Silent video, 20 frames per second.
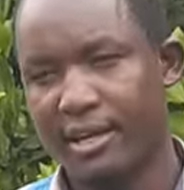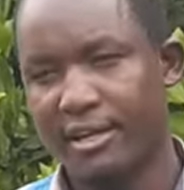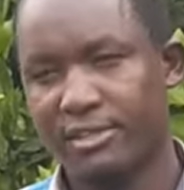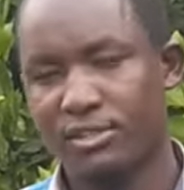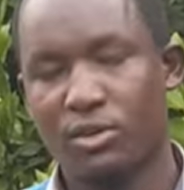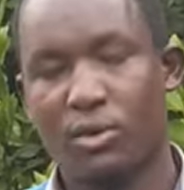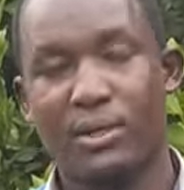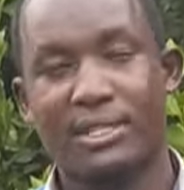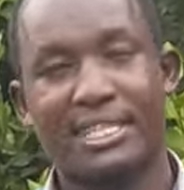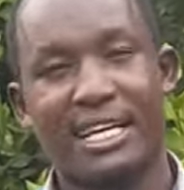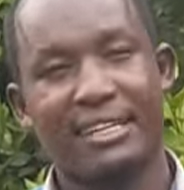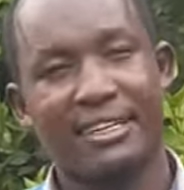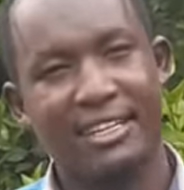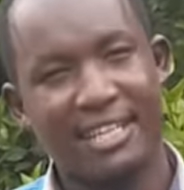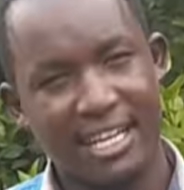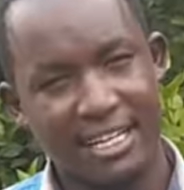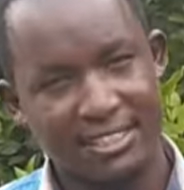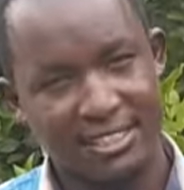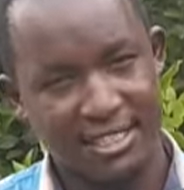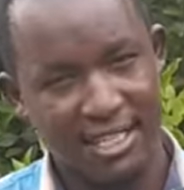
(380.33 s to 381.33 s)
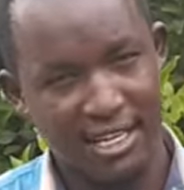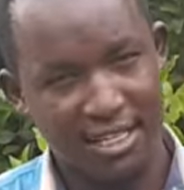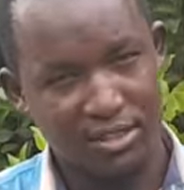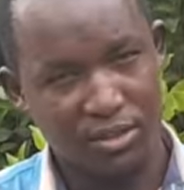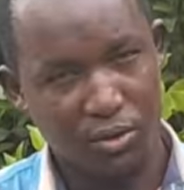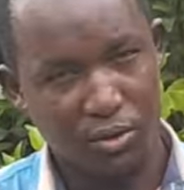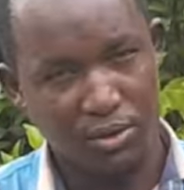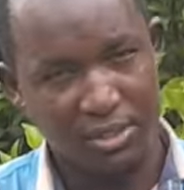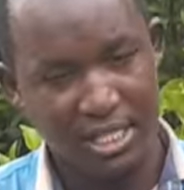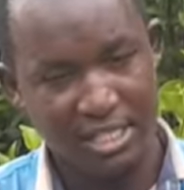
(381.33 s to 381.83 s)
So what I did as uh,
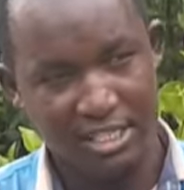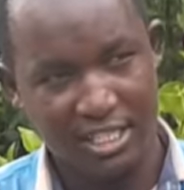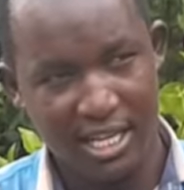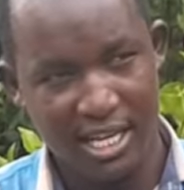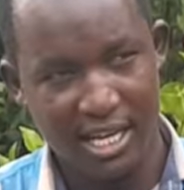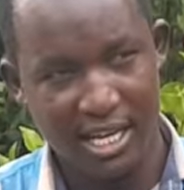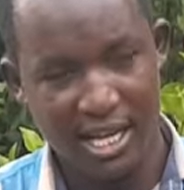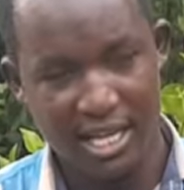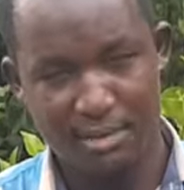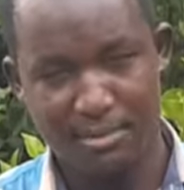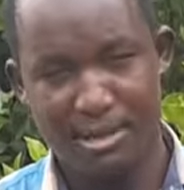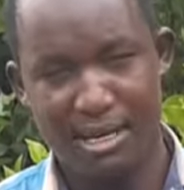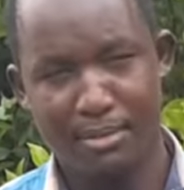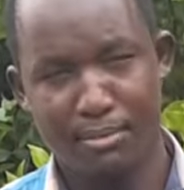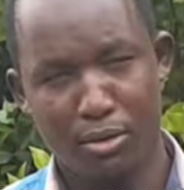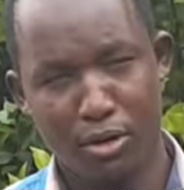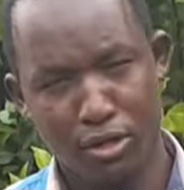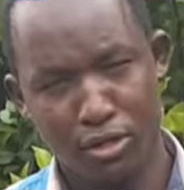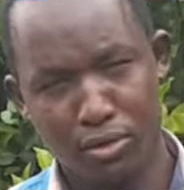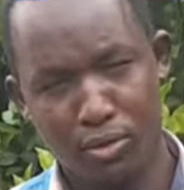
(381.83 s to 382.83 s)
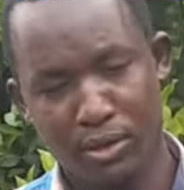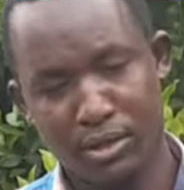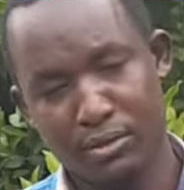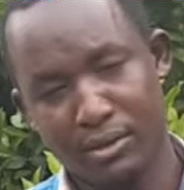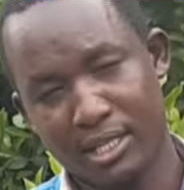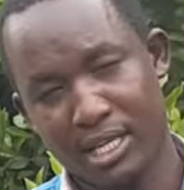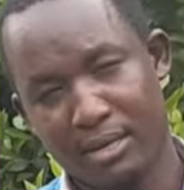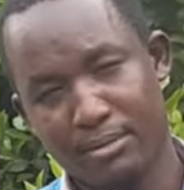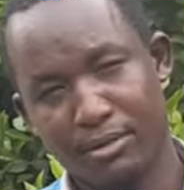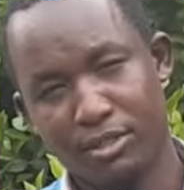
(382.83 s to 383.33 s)
Tucusa chair and my board, when
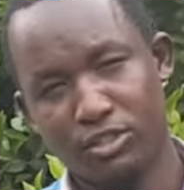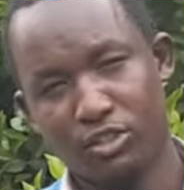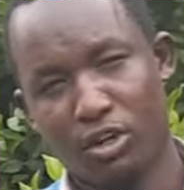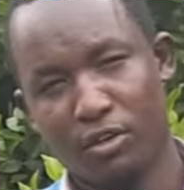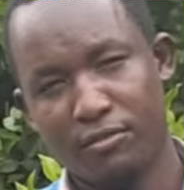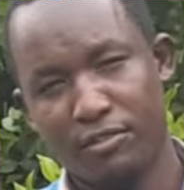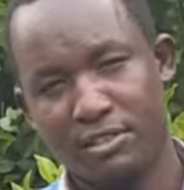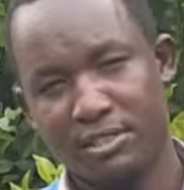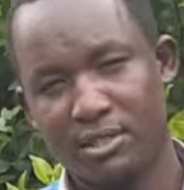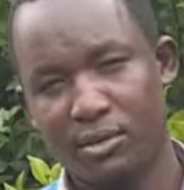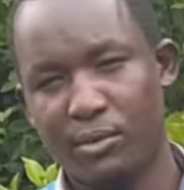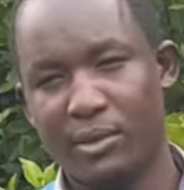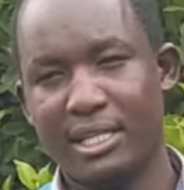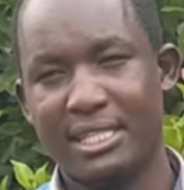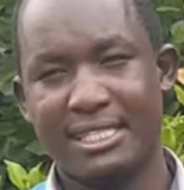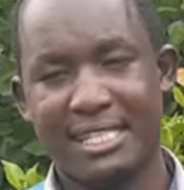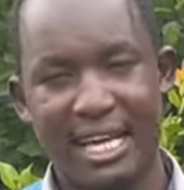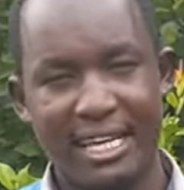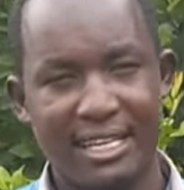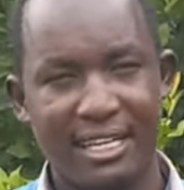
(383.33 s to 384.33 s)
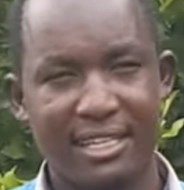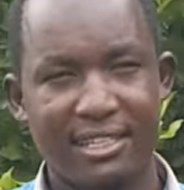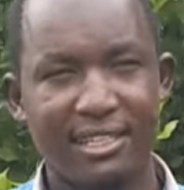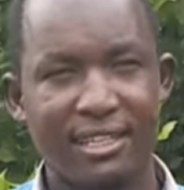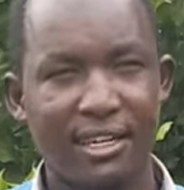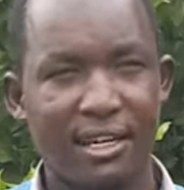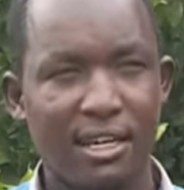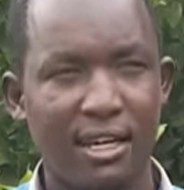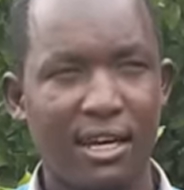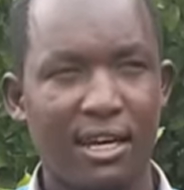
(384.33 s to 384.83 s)
we came into office, we decided
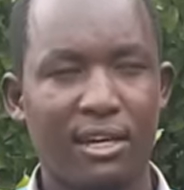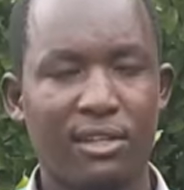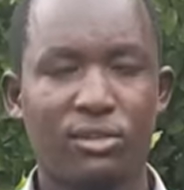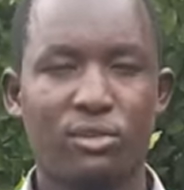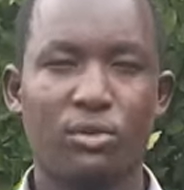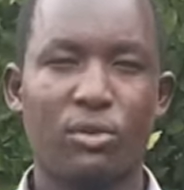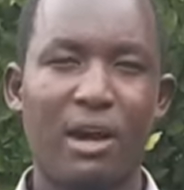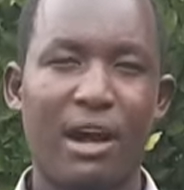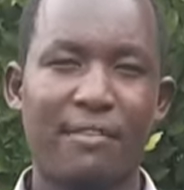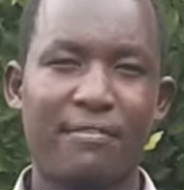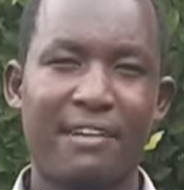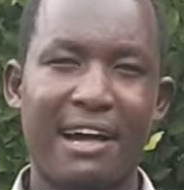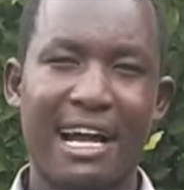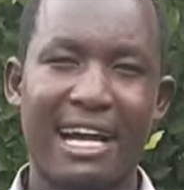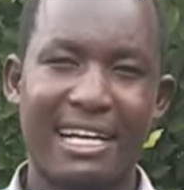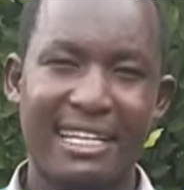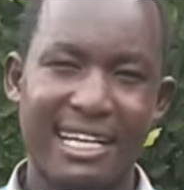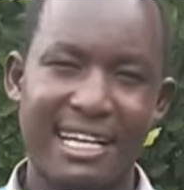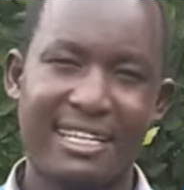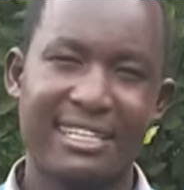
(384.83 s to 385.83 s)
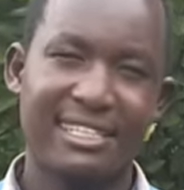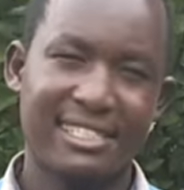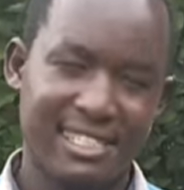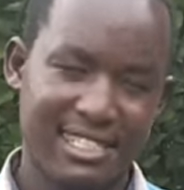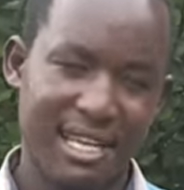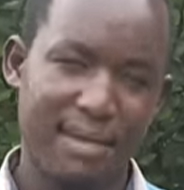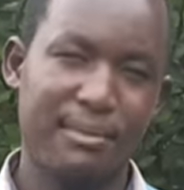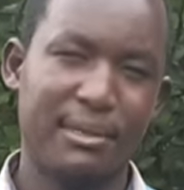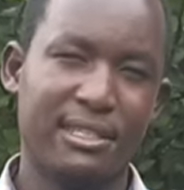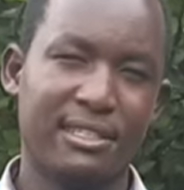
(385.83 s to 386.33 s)
to have a grand
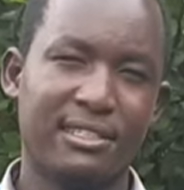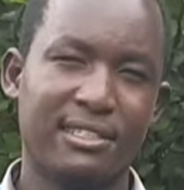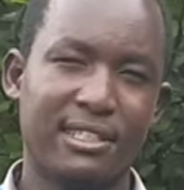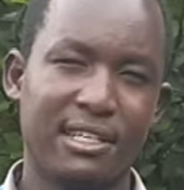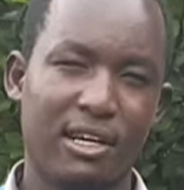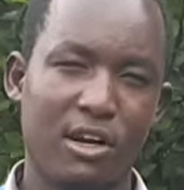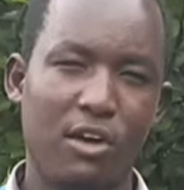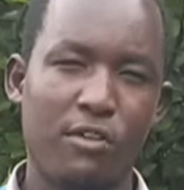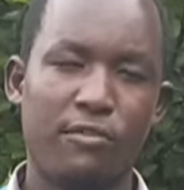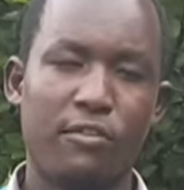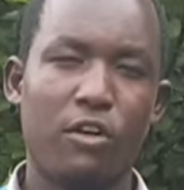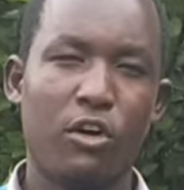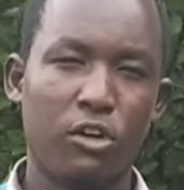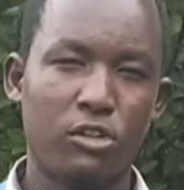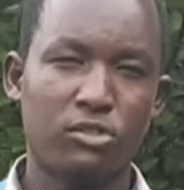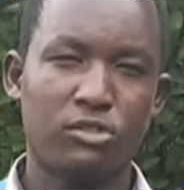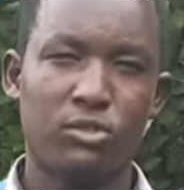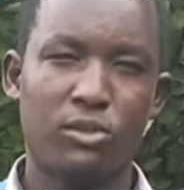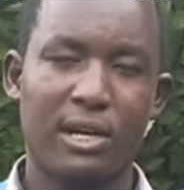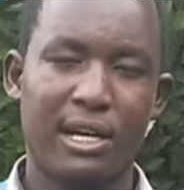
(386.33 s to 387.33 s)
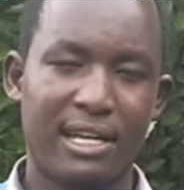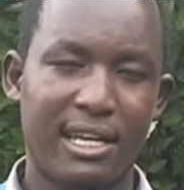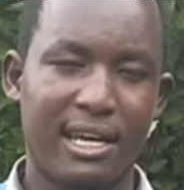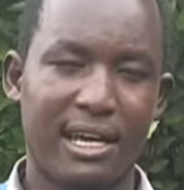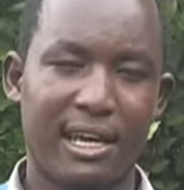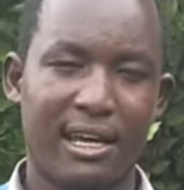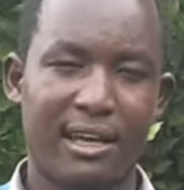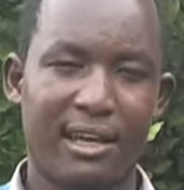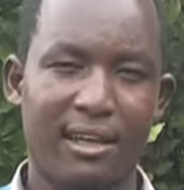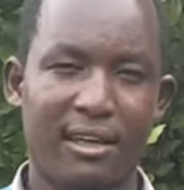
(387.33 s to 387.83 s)
summit of all
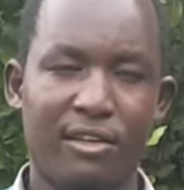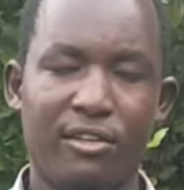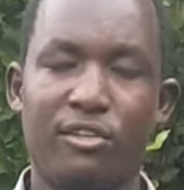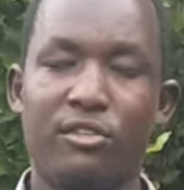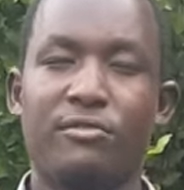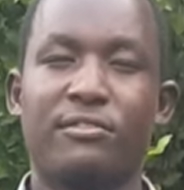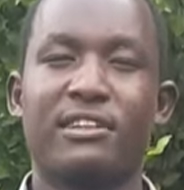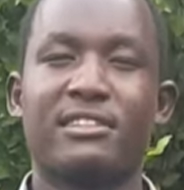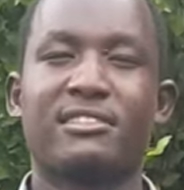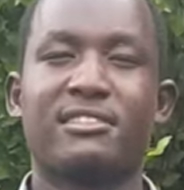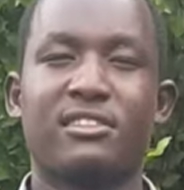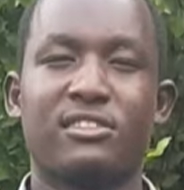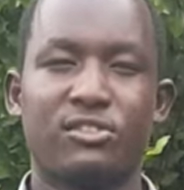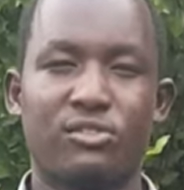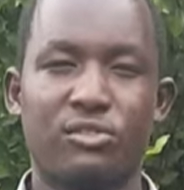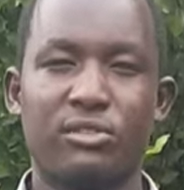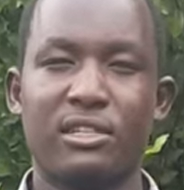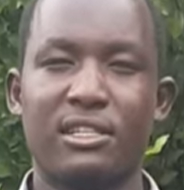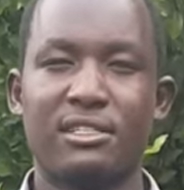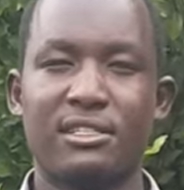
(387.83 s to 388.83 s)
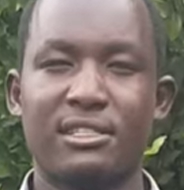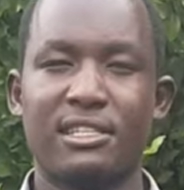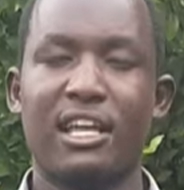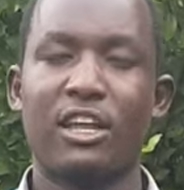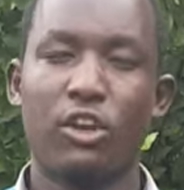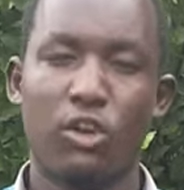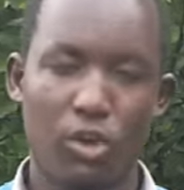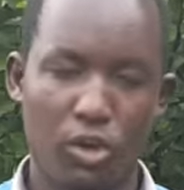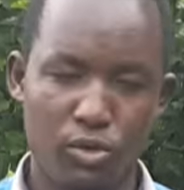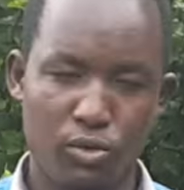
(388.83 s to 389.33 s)
Turkana university students
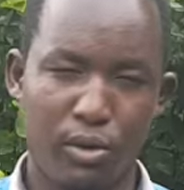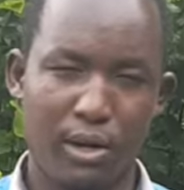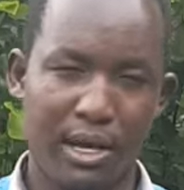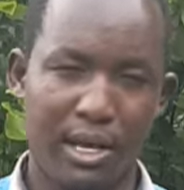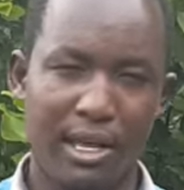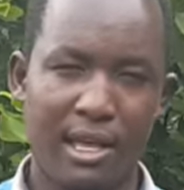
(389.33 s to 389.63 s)
in Lodwar.